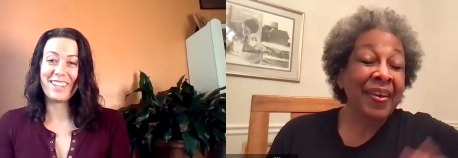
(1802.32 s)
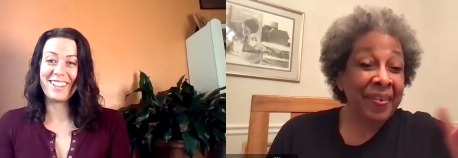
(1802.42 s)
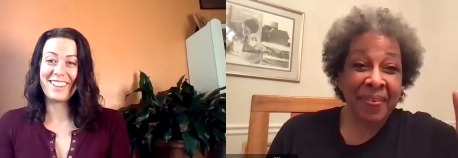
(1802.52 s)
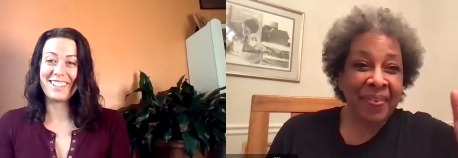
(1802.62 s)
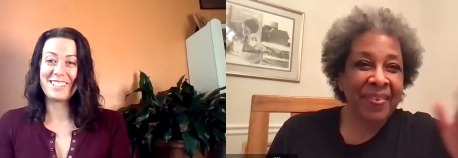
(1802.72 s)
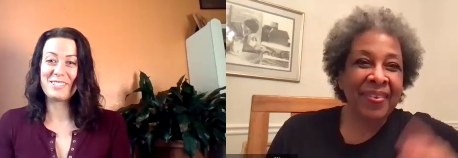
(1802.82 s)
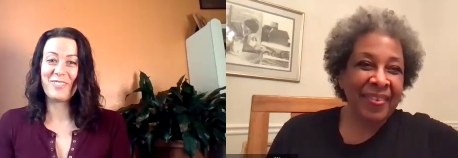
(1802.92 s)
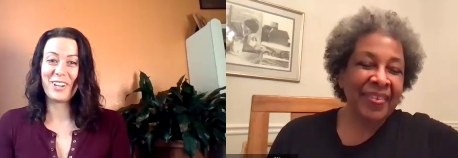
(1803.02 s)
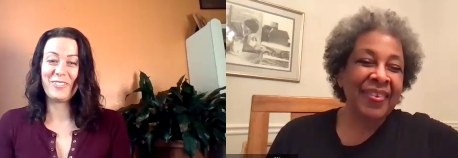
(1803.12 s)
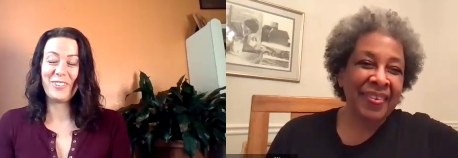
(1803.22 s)
Speaker 1: that yeah. that's
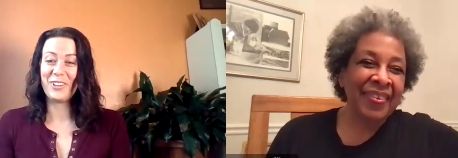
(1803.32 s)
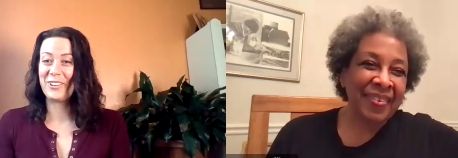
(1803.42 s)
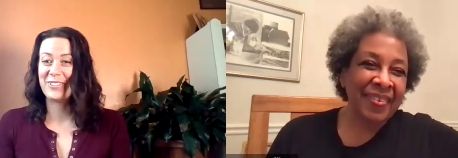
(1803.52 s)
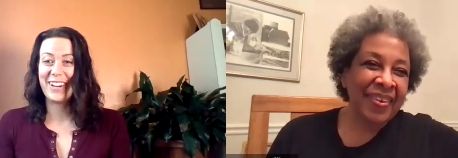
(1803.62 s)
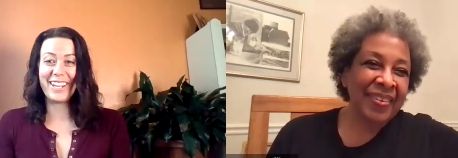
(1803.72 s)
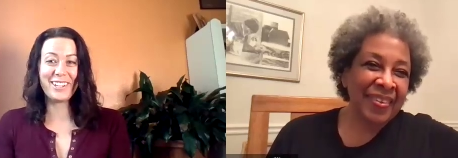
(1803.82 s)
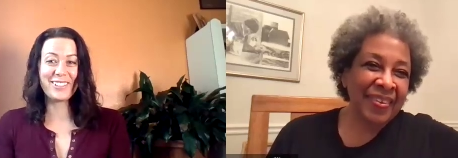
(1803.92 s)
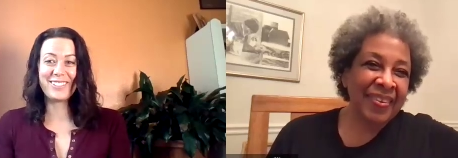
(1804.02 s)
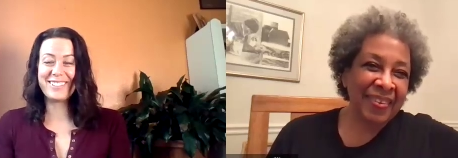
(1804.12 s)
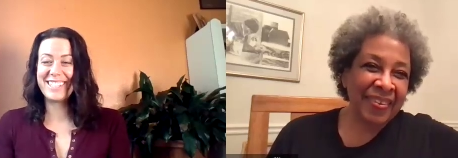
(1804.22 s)
part of your
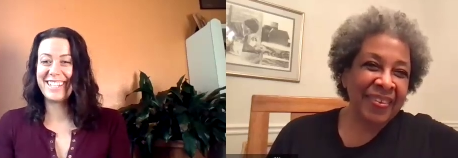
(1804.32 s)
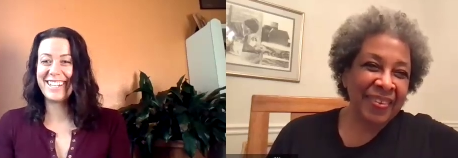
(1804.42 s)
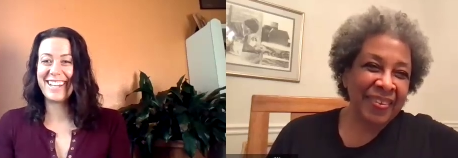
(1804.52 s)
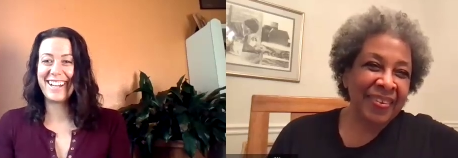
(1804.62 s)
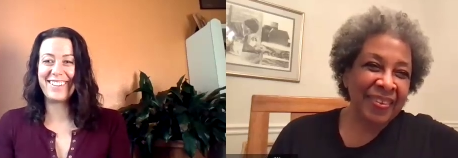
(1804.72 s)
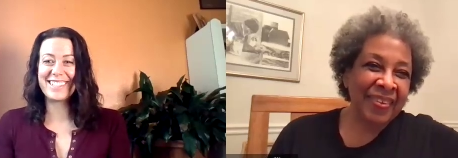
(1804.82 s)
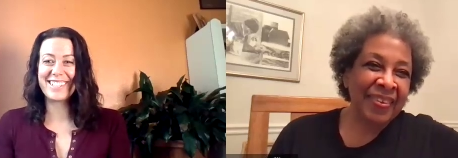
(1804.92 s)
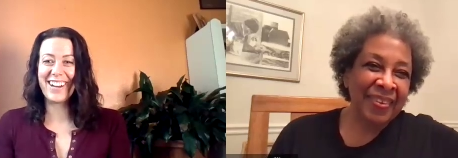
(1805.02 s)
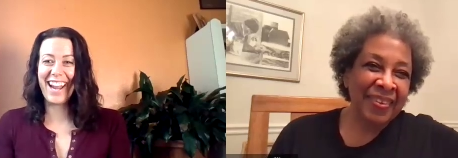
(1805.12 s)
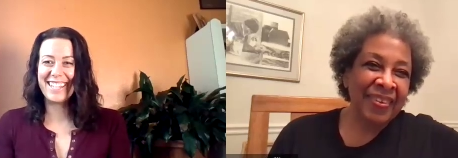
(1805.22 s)
regular routine now. It's
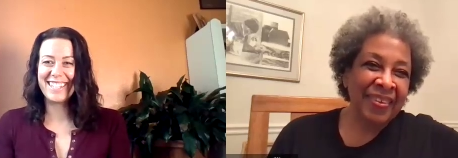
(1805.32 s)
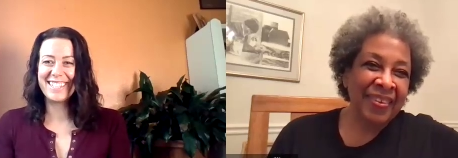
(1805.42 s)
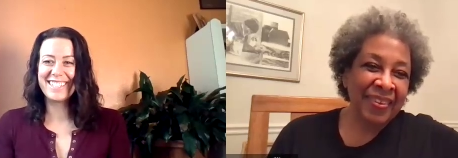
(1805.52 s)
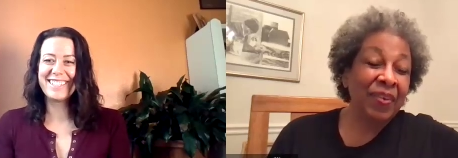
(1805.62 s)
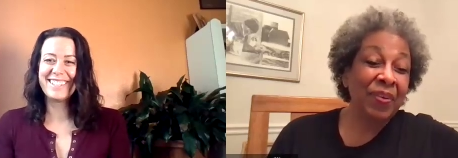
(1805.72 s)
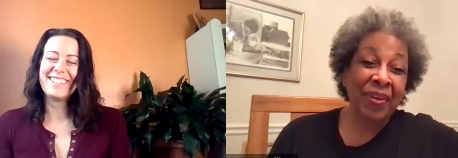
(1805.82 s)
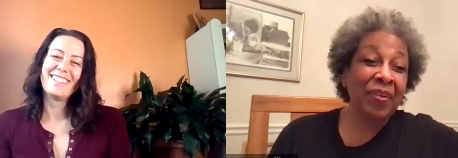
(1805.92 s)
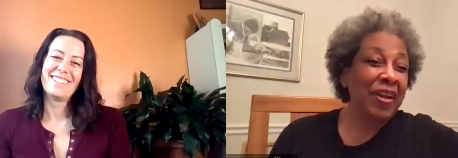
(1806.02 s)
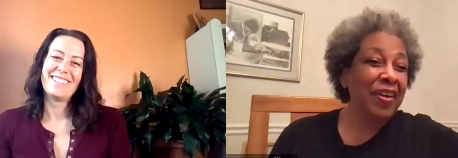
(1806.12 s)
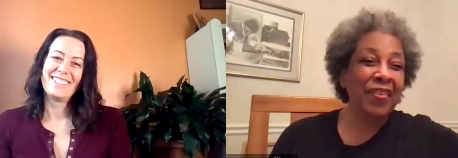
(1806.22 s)
great. Oh,
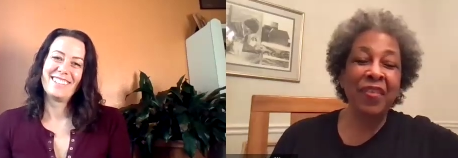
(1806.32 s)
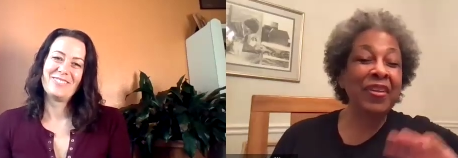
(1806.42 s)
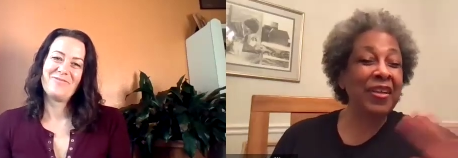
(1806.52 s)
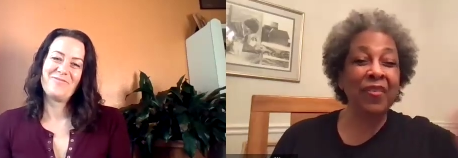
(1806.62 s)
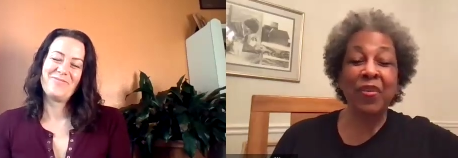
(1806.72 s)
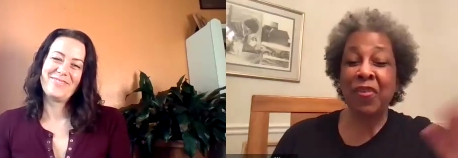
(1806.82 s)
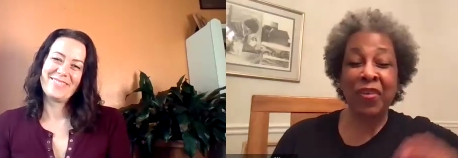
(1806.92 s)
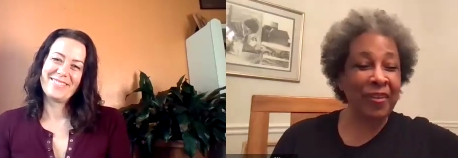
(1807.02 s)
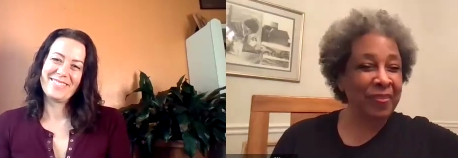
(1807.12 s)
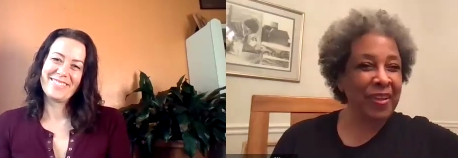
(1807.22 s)
Speaker 2: oh, every day, every
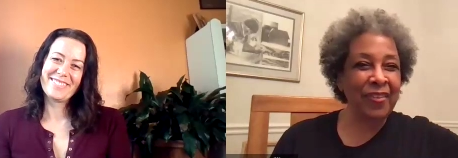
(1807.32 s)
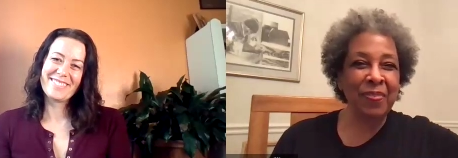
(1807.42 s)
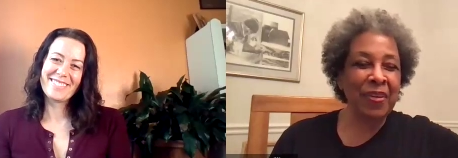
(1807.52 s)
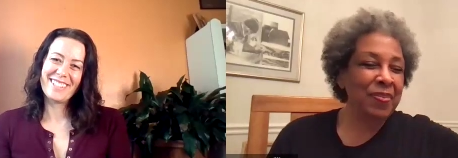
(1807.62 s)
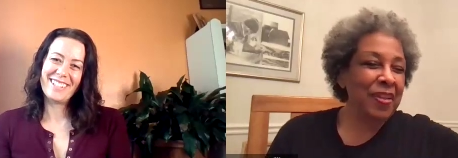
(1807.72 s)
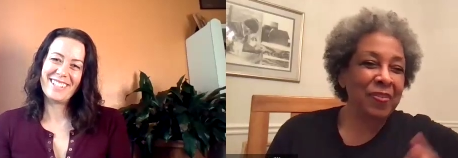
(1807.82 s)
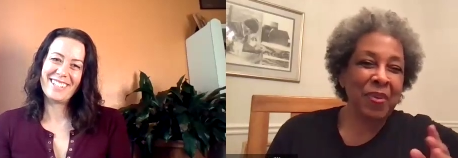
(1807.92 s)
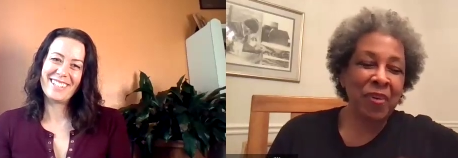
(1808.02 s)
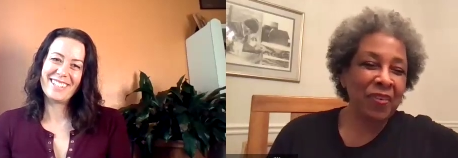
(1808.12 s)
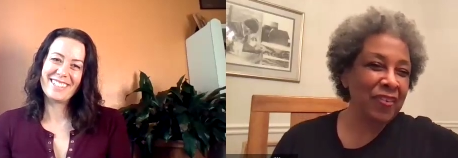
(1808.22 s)
morning. That's my oh. that's
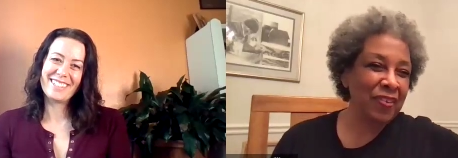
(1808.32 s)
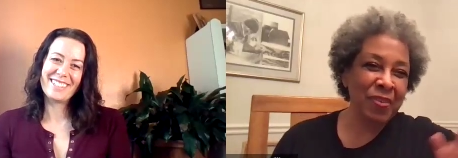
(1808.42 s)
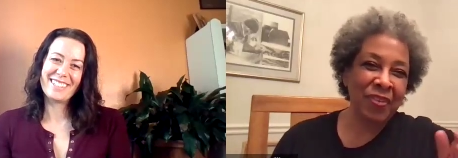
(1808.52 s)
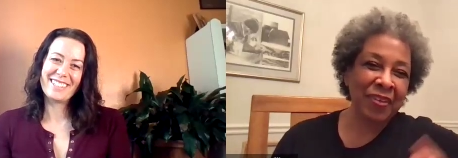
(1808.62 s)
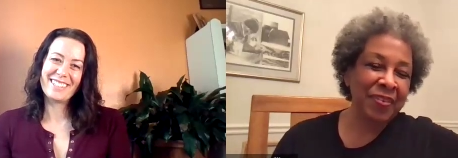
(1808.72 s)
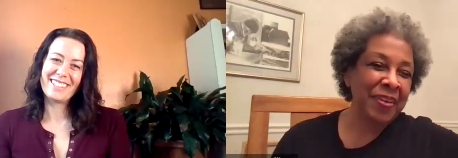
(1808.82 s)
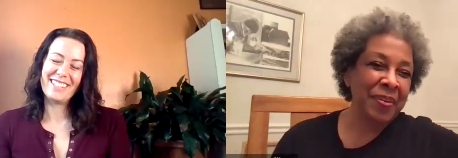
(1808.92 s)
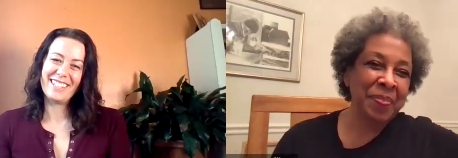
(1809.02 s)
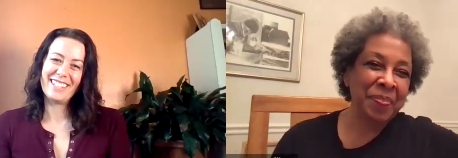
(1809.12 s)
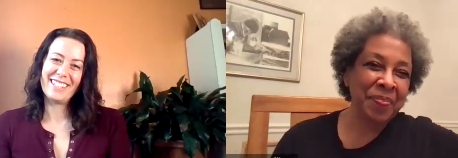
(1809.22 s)
my breakfast smoothie. Yeah.
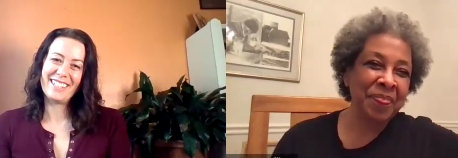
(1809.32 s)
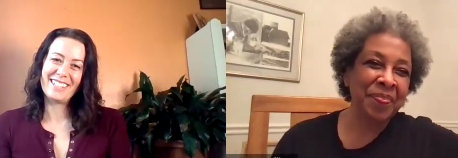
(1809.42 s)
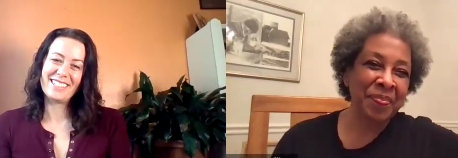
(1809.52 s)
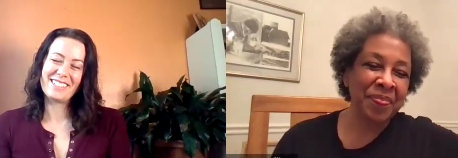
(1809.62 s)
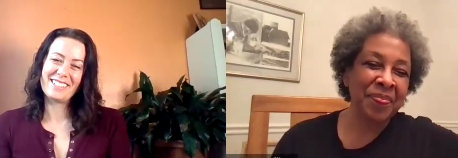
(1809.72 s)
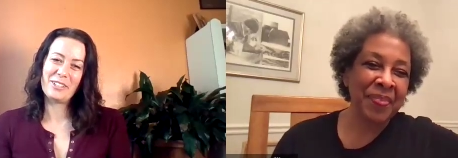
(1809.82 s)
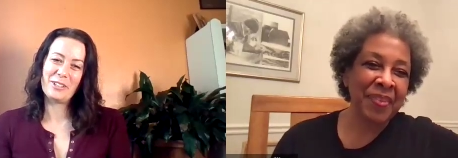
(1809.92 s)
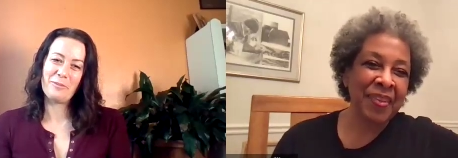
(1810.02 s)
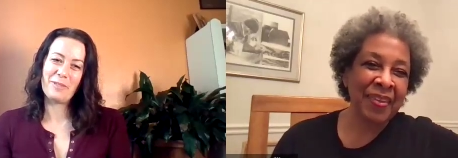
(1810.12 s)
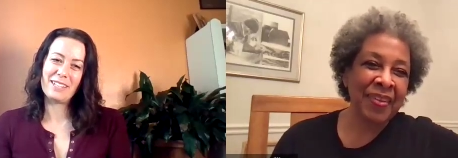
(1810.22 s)
Speaker 1: Yes,
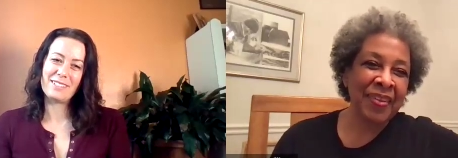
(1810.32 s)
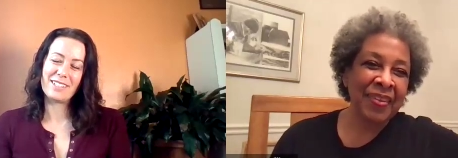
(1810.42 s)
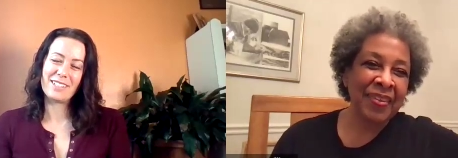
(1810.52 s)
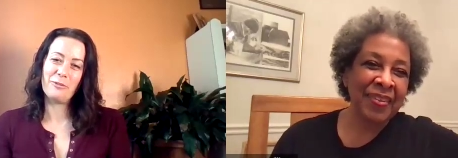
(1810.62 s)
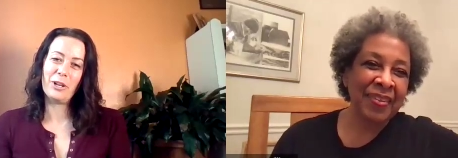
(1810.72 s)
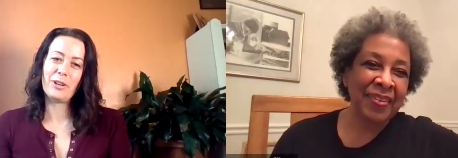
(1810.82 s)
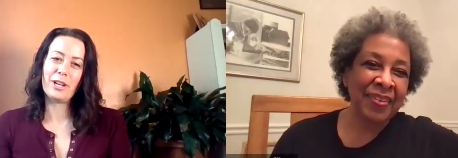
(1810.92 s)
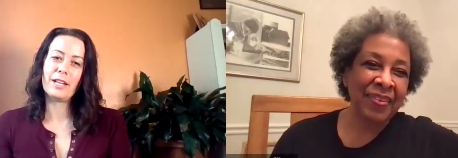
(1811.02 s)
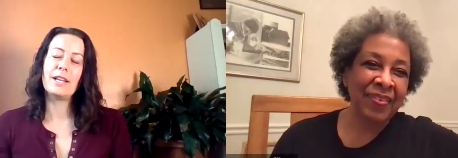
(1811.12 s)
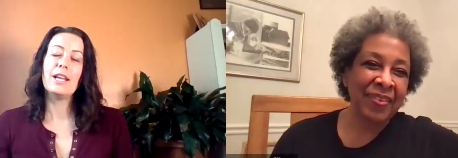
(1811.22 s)
you're amazing. Well,
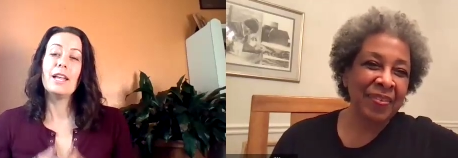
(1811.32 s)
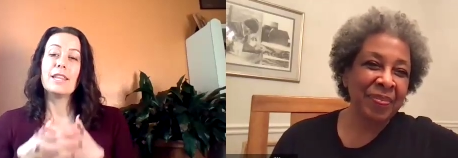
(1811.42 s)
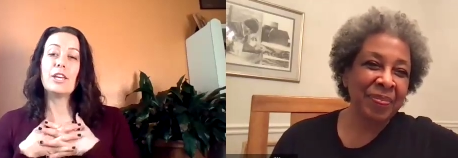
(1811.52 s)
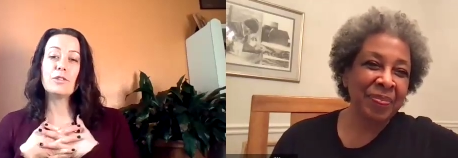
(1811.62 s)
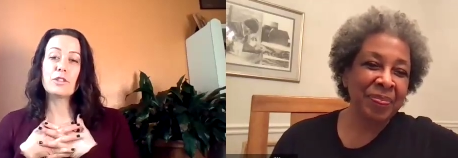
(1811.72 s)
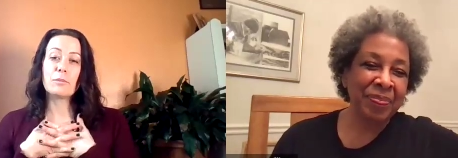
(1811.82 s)
Greta, mm-hmm. thank you